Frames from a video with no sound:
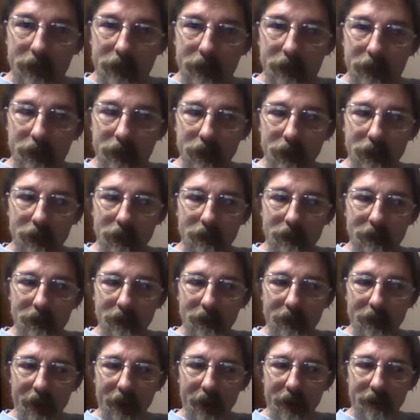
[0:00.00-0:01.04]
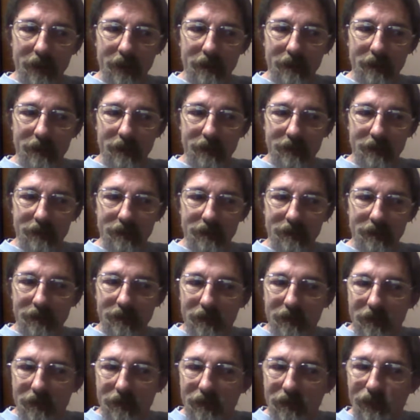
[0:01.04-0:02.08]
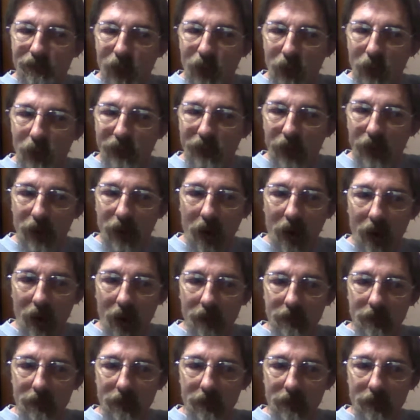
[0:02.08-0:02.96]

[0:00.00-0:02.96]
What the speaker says: Just like food for thought.